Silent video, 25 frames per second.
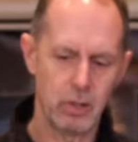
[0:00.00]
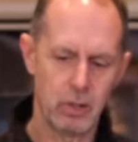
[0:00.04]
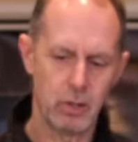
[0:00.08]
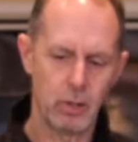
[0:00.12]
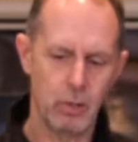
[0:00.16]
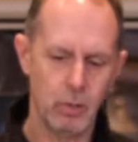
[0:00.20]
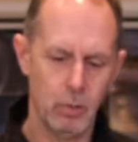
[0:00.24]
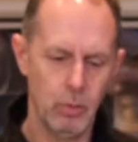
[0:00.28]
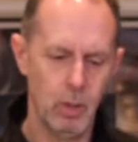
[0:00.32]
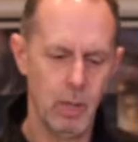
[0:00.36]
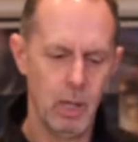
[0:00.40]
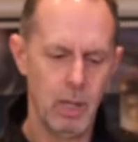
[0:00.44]

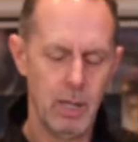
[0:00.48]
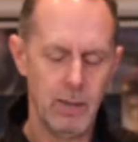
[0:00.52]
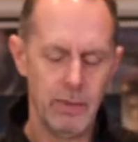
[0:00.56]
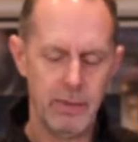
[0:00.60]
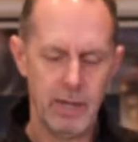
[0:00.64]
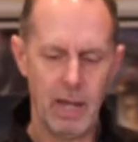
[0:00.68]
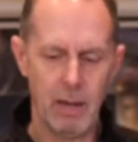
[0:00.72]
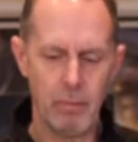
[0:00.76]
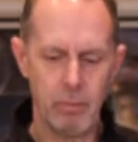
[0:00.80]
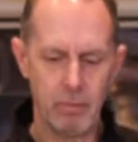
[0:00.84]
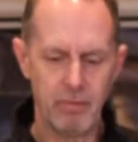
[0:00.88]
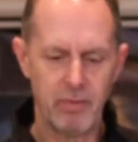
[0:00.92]
so the
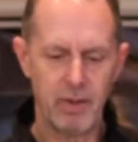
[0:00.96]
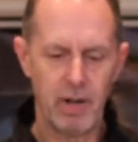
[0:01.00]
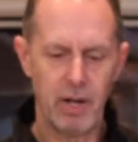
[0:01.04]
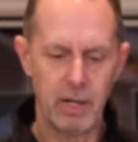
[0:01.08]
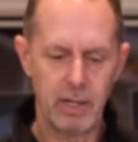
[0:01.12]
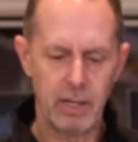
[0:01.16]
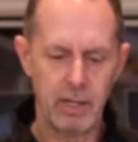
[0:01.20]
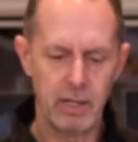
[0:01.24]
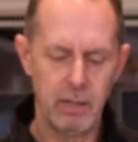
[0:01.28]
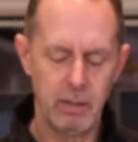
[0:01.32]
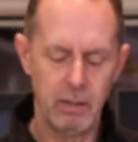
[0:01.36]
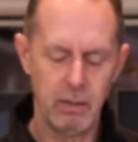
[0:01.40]
amplifier
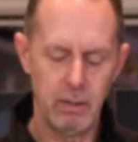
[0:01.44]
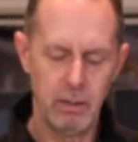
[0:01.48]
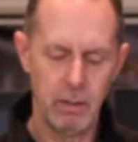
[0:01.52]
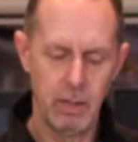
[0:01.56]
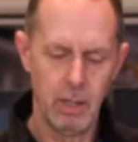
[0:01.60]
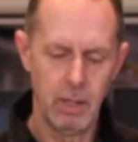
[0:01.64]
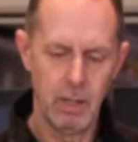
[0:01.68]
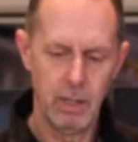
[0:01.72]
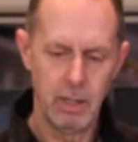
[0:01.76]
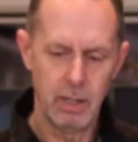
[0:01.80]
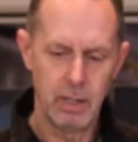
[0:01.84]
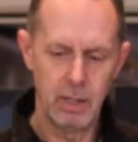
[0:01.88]

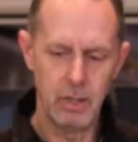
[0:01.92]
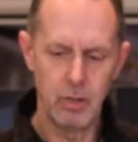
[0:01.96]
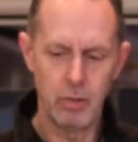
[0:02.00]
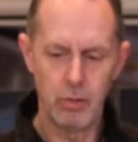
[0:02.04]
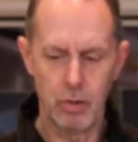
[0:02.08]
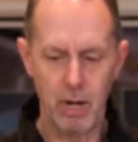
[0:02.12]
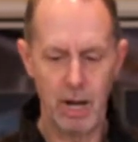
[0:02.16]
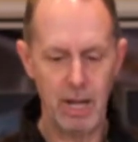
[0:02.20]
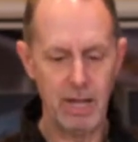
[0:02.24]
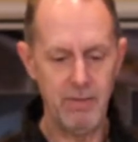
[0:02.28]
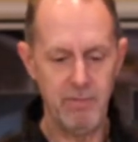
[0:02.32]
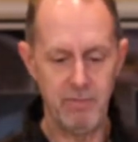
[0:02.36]
can
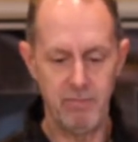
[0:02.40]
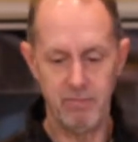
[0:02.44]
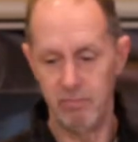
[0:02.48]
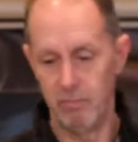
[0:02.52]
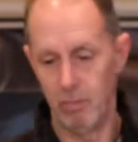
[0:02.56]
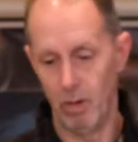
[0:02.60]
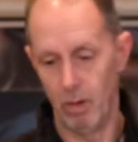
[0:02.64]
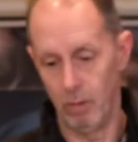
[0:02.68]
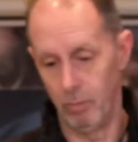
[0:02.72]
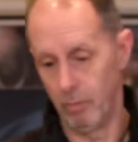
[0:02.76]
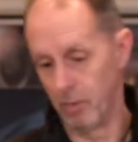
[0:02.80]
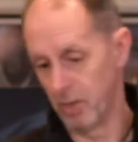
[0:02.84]
drive
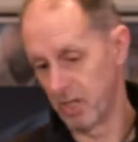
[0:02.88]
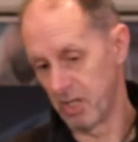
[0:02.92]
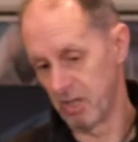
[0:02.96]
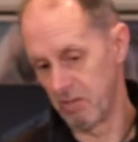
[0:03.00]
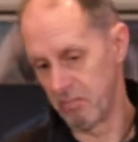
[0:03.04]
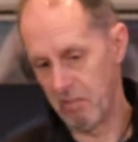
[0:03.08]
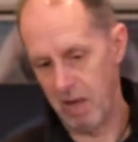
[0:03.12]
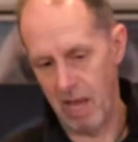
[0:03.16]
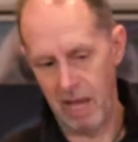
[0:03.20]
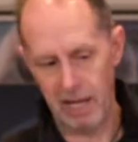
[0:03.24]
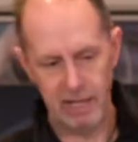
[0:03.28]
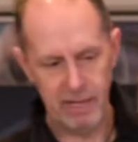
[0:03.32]
almost
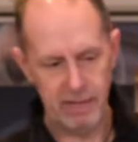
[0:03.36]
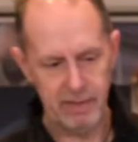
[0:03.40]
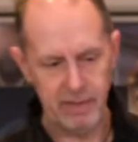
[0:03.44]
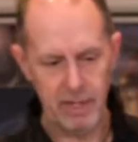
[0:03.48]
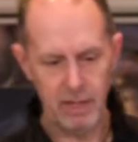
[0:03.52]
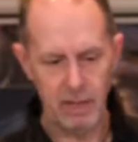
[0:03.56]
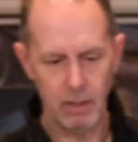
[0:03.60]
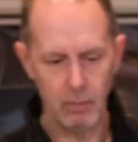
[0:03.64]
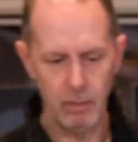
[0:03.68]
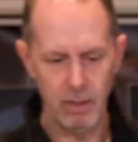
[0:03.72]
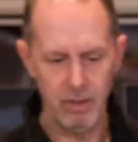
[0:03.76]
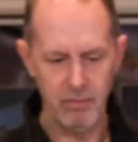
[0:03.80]
anything
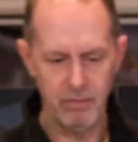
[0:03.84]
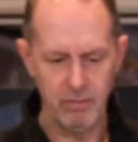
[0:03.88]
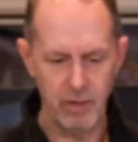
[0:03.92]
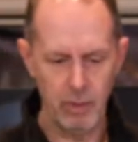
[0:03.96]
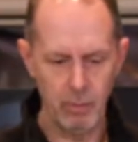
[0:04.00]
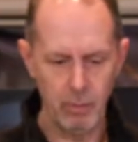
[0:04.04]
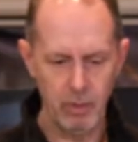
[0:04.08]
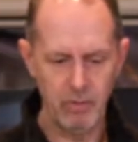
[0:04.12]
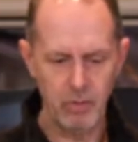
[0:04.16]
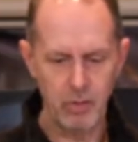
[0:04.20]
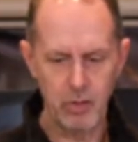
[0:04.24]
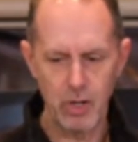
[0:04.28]
that
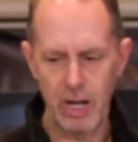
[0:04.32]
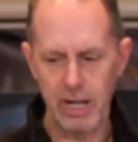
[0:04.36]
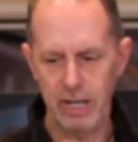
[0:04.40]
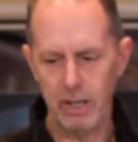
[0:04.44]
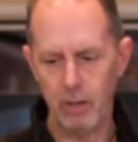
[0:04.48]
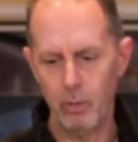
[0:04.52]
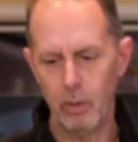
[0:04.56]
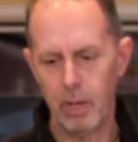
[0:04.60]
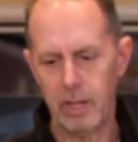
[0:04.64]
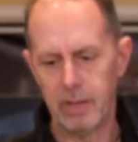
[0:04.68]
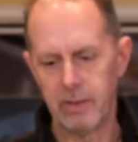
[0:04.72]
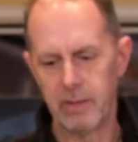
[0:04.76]
we've tried it
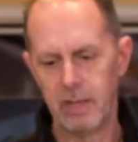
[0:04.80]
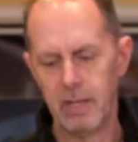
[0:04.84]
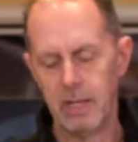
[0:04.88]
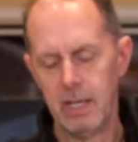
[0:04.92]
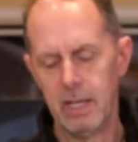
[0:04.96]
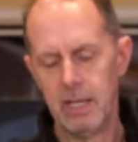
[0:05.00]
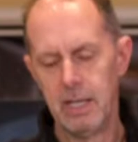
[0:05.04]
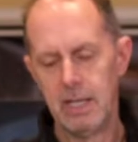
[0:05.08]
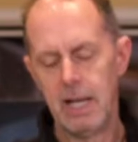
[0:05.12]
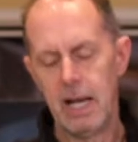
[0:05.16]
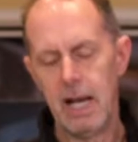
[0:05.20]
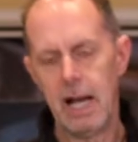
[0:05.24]
with.
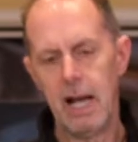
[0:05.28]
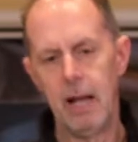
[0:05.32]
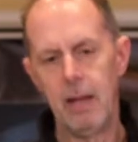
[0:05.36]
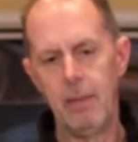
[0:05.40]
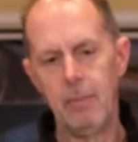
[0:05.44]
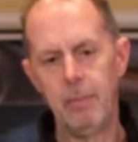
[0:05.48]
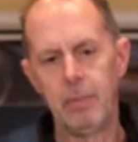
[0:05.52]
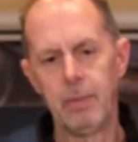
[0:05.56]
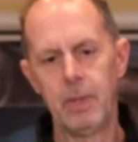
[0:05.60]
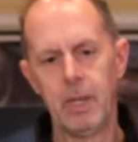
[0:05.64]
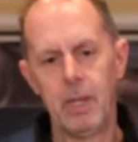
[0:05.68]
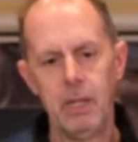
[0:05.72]

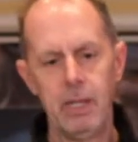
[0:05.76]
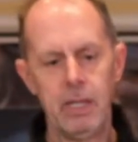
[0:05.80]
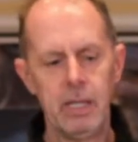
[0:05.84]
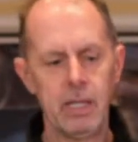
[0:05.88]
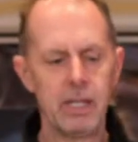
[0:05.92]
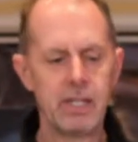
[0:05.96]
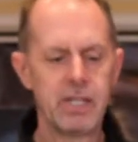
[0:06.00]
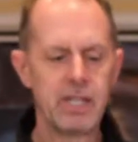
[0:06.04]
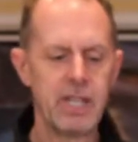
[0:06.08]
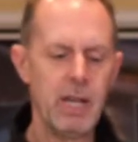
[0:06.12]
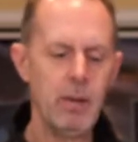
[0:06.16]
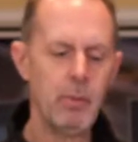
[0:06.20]
You'll
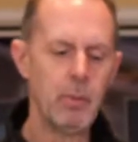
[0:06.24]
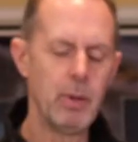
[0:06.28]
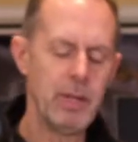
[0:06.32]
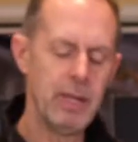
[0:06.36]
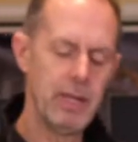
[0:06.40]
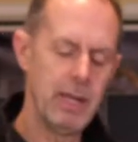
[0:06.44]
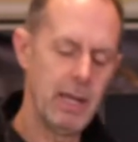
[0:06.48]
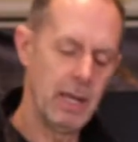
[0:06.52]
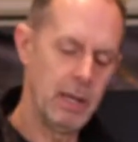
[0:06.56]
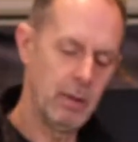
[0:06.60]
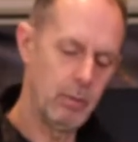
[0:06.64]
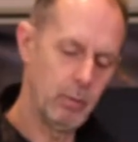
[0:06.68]
see when
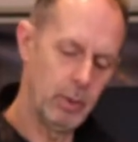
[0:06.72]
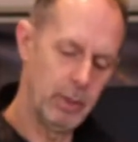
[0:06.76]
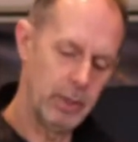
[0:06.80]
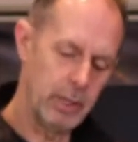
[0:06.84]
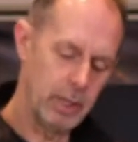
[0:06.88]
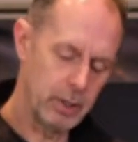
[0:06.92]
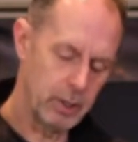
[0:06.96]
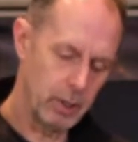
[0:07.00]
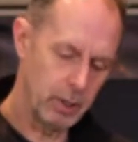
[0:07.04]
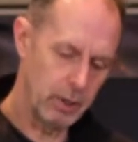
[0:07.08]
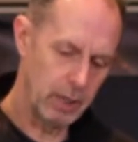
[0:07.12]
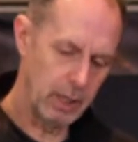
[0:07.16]
the
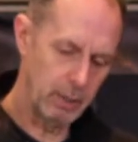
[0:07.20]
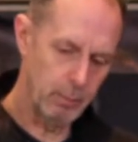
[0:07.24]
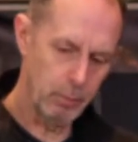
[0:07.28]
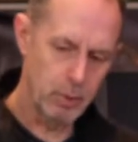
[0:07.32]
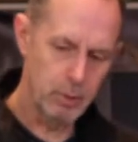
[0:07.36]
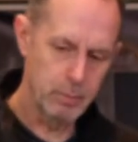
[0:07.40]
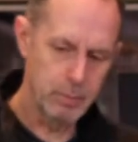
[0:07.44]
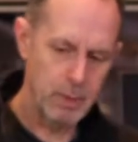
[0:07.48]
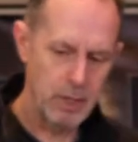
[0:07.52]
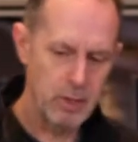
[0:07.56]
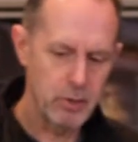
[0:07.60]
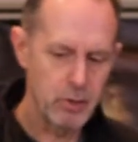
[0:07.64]
turntable
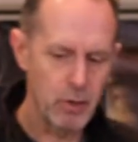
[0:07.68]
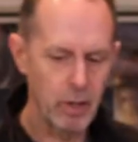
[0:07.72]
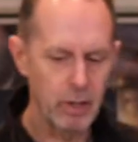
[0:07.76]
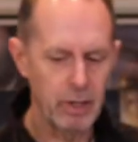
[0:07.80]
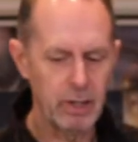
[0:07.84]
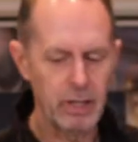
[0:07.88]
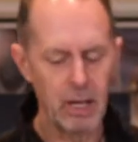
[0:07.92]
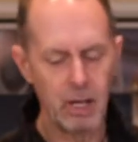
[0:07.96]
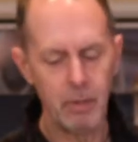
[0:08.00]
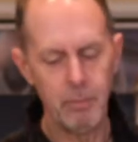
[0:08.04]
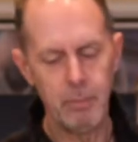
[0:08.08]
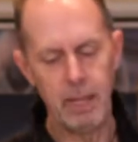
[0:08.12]
spins around a
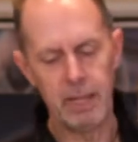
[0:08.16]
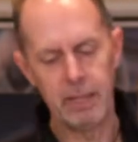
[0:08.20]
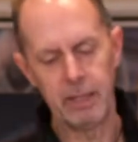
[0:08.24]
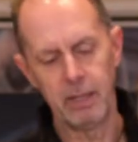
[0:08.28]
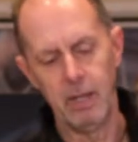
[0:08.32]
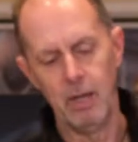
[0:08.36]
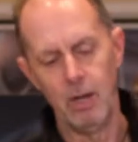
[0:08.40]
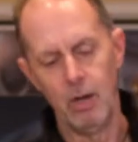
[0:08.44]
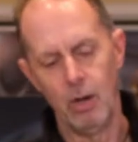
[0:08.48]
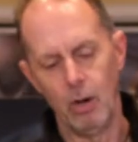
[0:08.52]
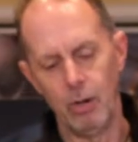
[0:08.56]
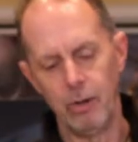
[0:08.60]
little bit
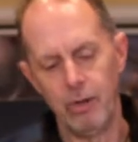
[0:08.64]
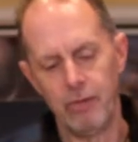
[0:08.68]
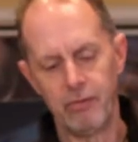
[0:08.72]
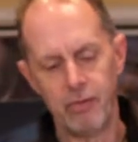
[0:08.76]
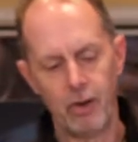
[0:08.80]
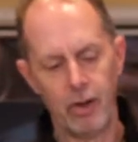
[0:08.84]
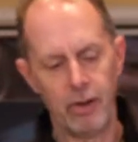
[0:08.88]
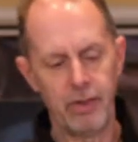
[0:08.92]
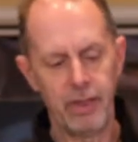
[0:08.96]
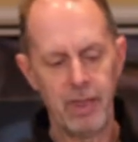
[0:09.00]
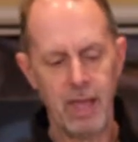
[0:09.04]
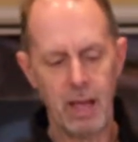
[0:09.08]
on the
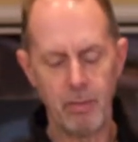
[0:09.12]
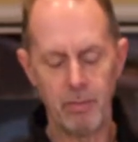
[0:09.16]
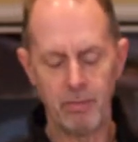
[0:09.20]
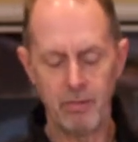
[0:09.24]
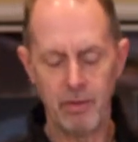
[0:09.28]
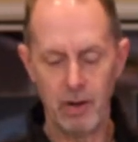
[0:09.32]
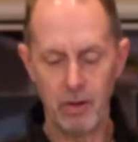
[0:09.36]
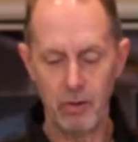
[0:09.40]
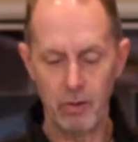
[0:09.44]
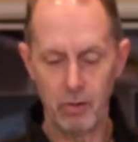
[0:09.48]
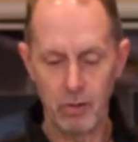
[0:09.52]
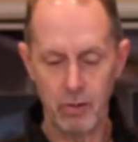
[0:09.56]
front of the
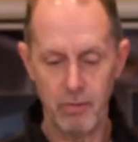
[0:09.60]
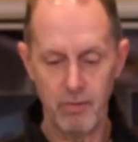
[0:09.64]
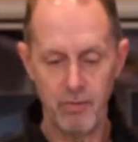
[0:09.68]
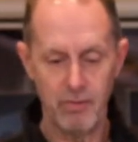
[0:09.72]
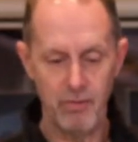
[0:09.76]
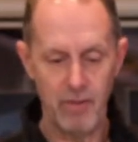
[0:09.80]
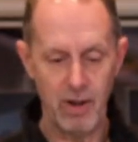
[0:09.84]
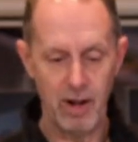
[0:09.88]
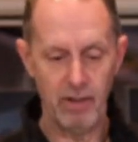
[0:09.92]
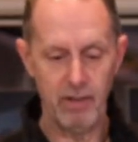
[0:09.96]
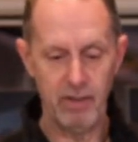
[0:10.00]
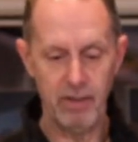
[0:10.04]
amplifier, there's a
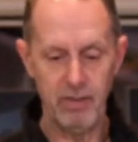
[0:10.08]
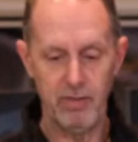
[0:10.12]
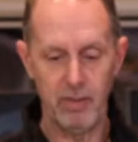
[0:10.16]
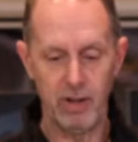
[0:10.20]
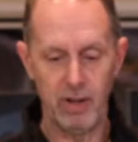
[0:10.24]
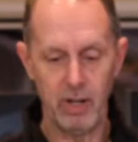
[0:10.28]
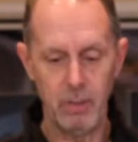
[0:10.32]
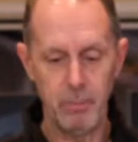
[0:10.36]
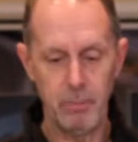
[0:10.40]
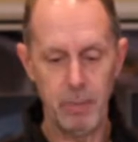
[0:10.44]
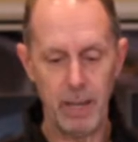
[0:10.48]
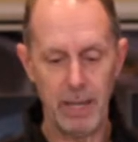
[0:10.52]
very,
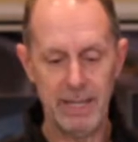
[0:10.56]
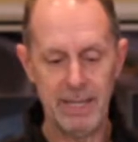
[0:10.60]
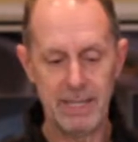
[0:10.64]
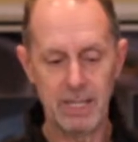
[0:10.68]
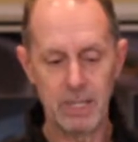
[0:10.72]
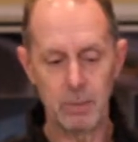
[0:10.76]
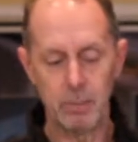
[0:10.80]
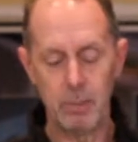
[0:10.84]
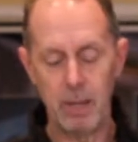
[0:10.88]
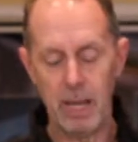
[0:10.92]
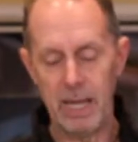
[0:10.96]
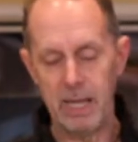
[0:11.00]
very big
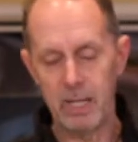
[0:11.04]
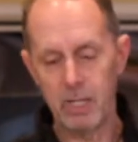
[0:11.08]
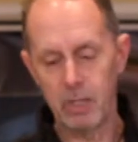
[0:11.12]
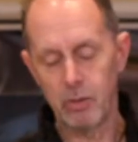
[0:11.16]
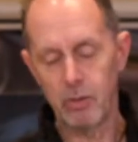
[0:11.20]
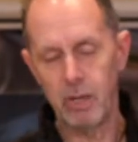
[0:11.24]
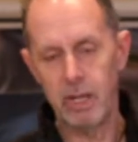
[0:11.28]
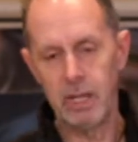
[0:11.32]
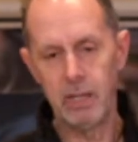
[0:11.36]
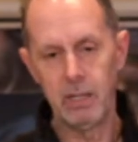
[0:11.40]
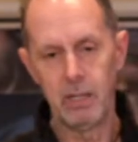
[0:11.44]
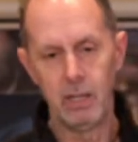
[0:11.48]
display
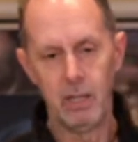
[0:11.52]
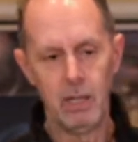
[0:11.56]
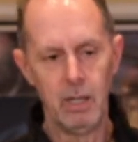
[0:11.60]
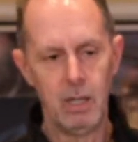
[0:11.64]
screen,